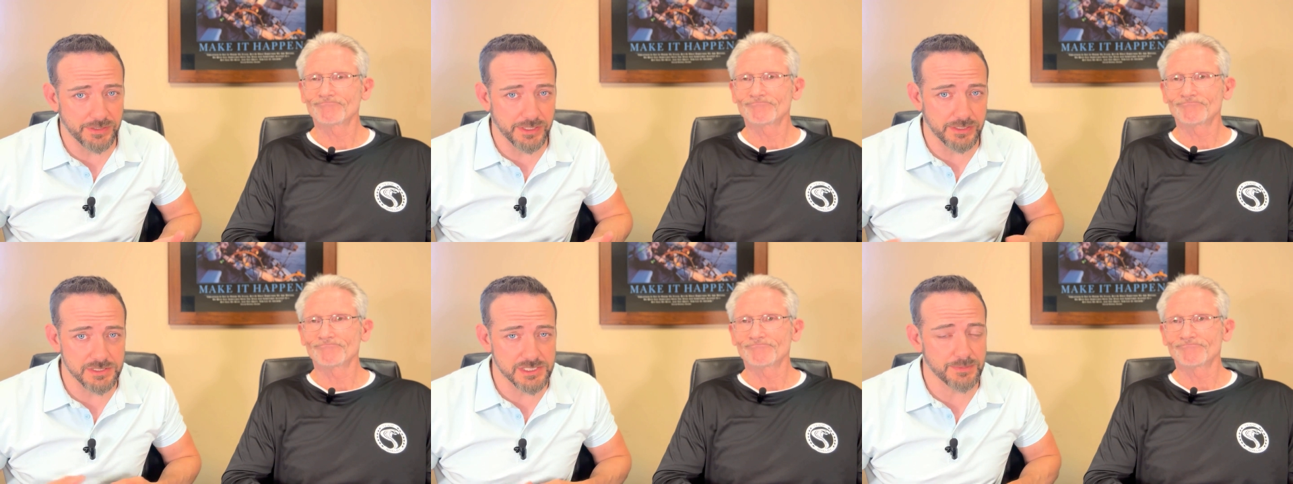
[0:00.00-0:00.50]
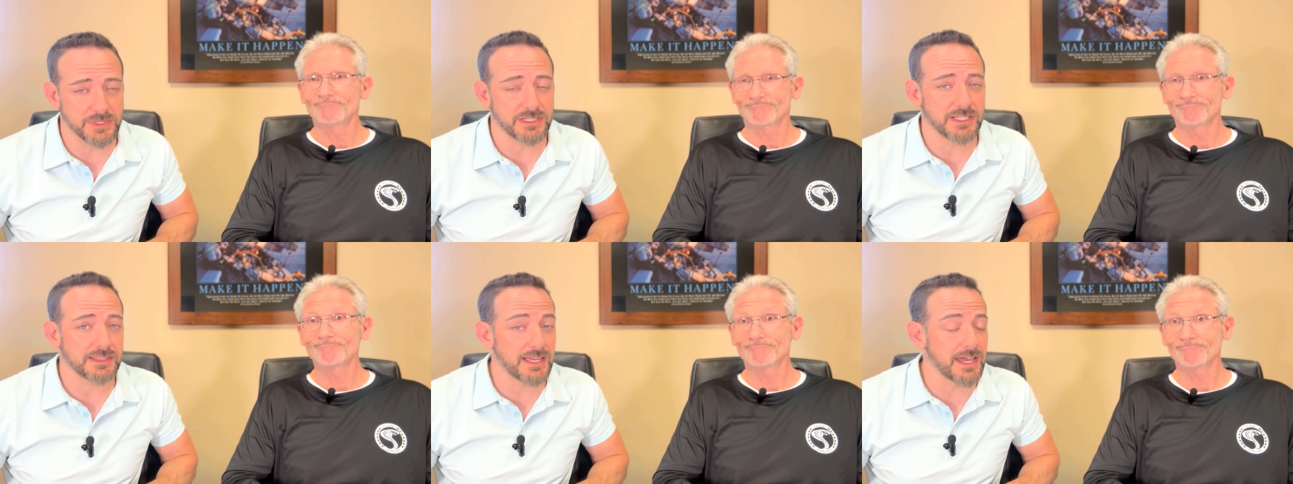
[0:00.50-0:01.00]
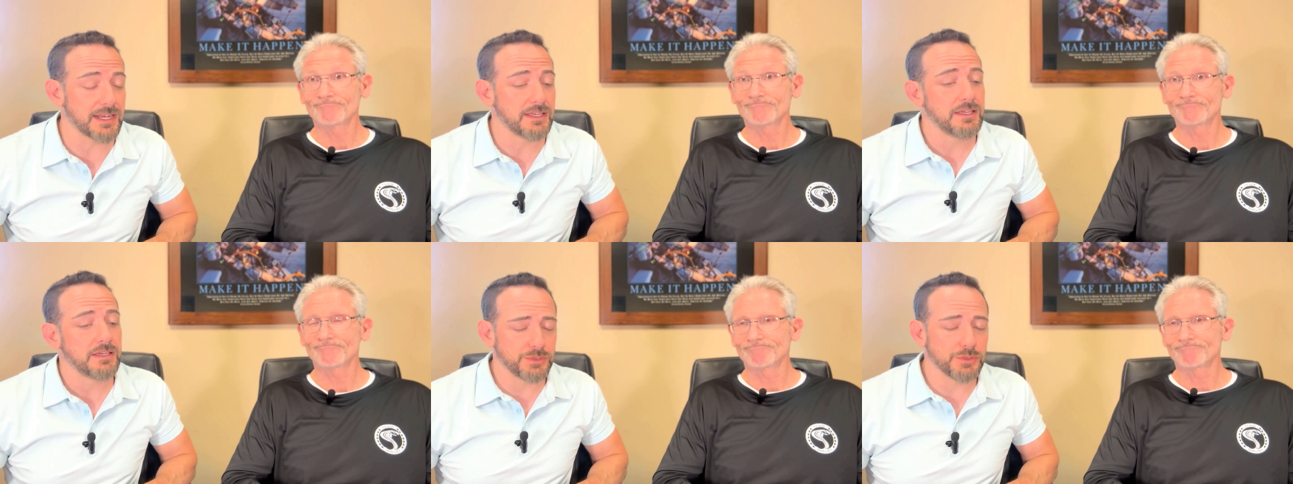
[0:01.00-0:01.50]
Speaker 1: period or something like that.
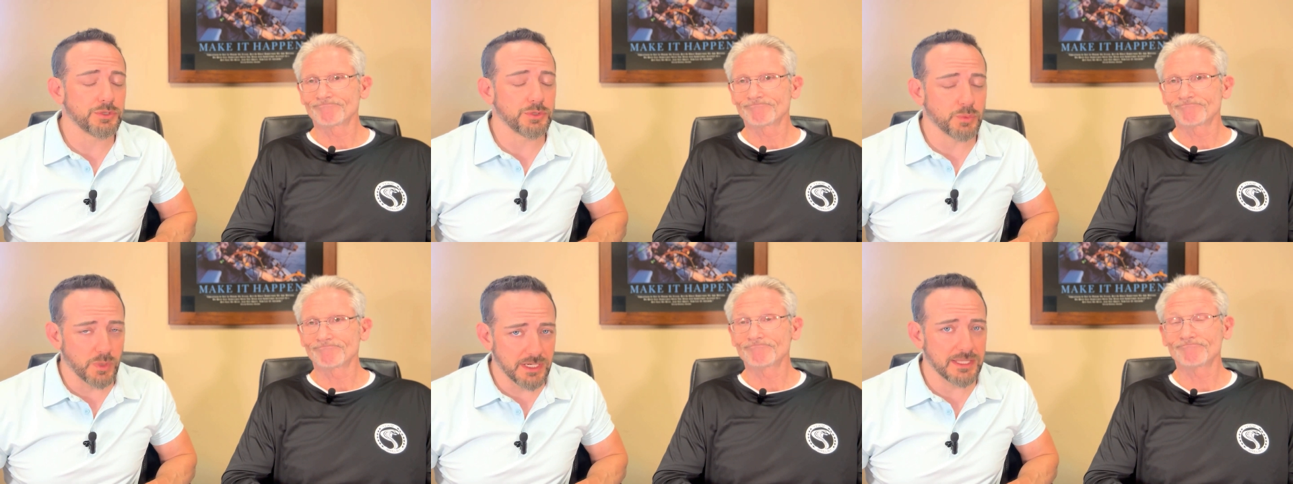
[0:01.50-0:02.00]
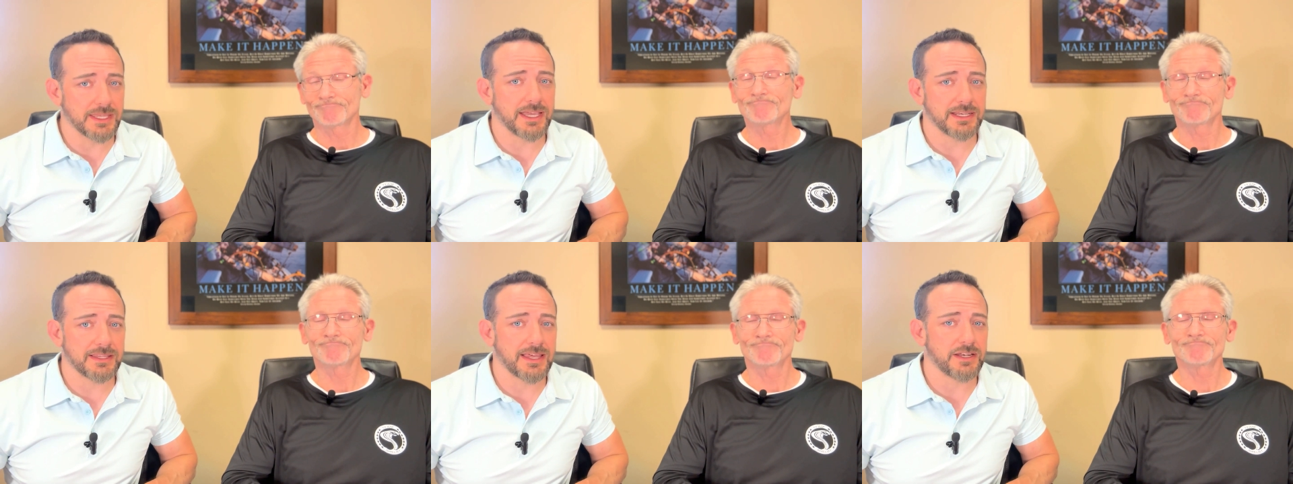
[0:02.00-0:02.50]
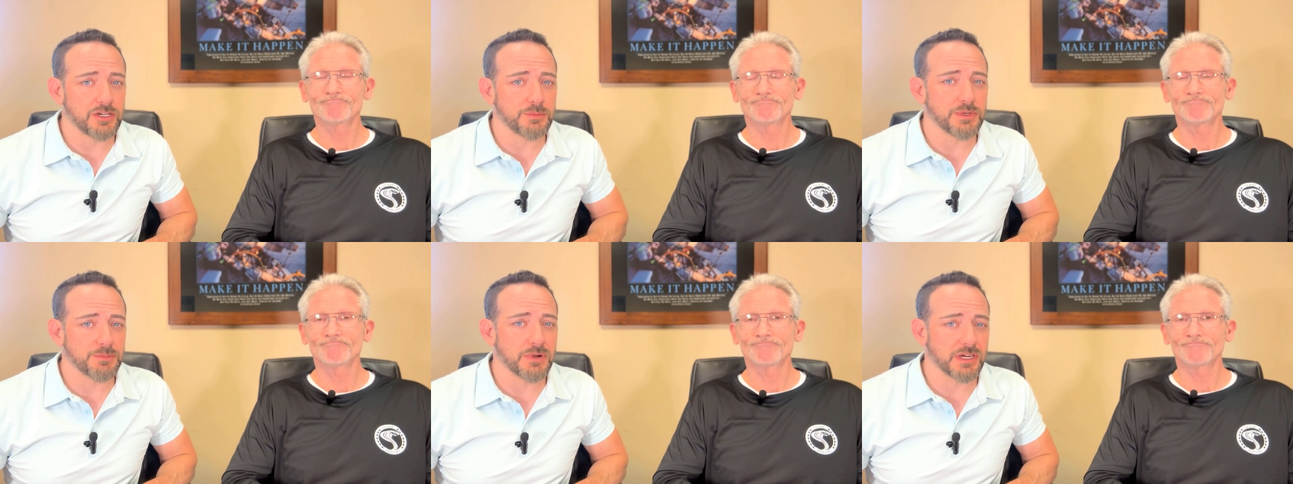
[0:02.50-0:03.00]
You you want to get that
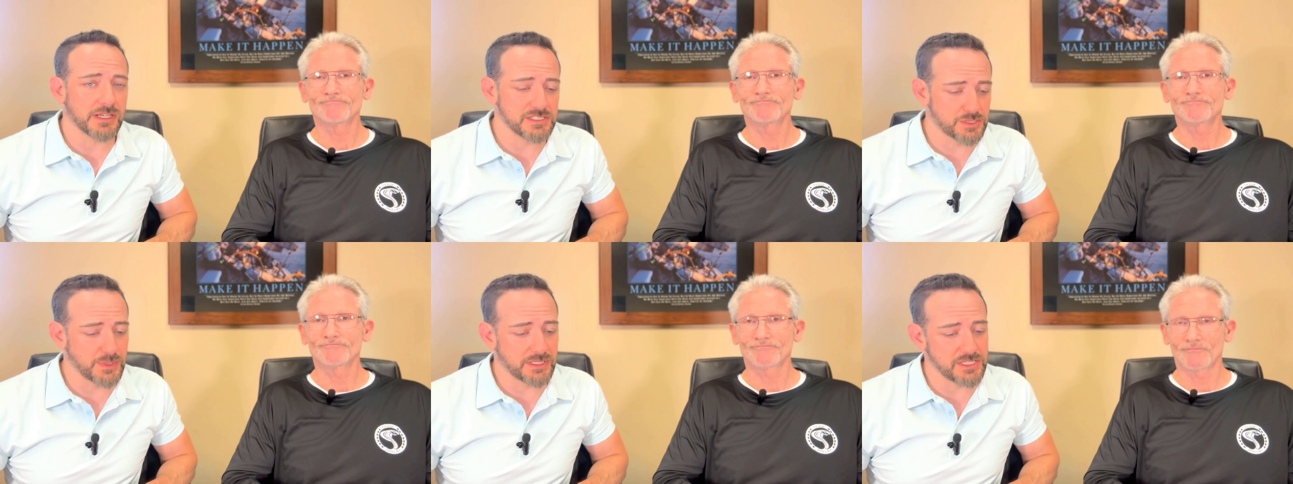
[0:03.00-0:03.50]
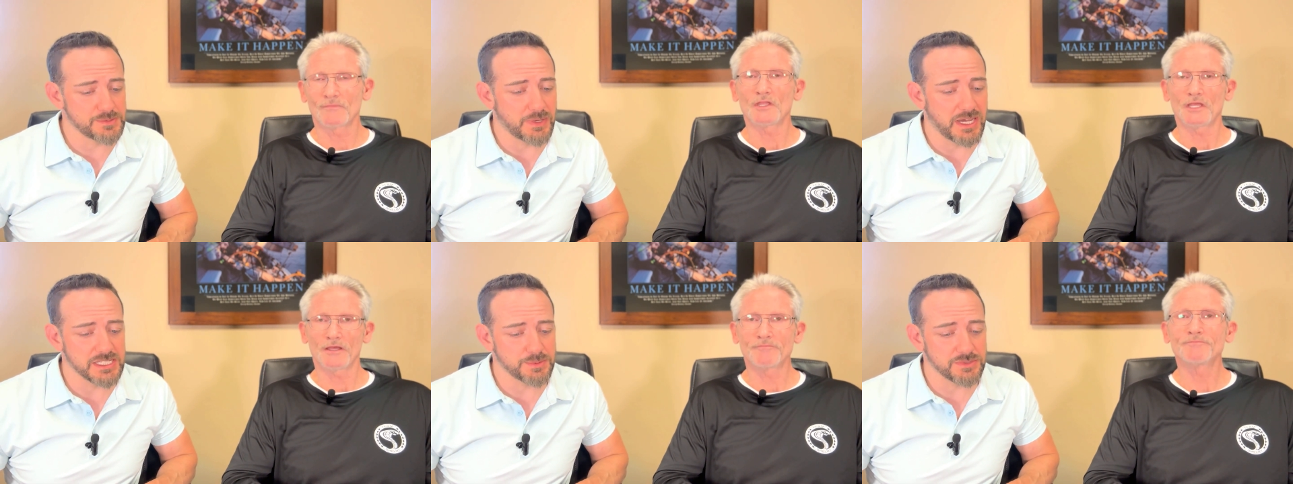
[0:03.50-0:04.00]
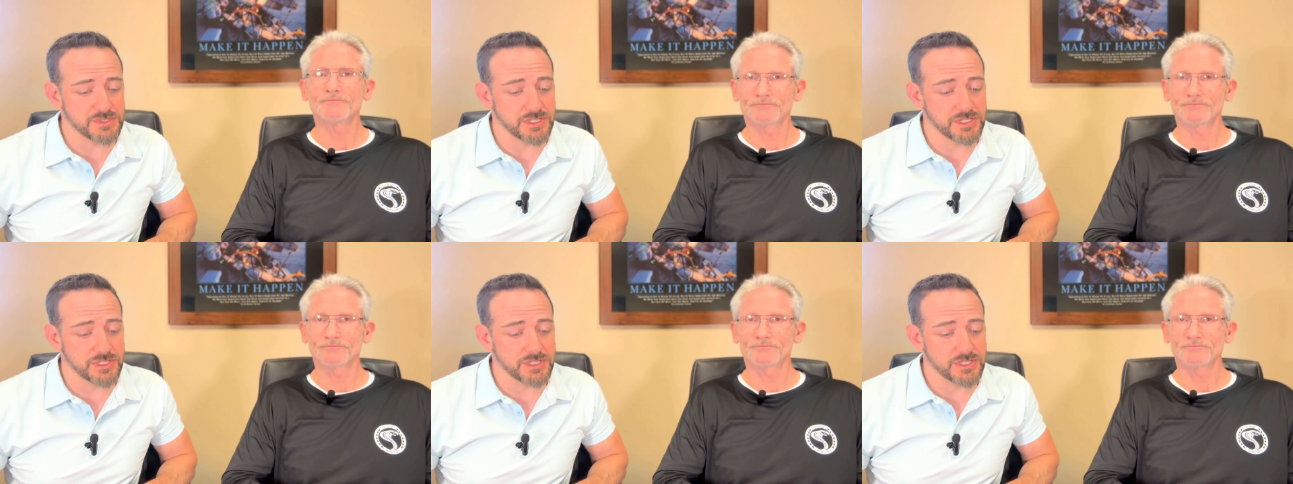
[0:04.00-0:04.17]
home on the market as quickly as possible.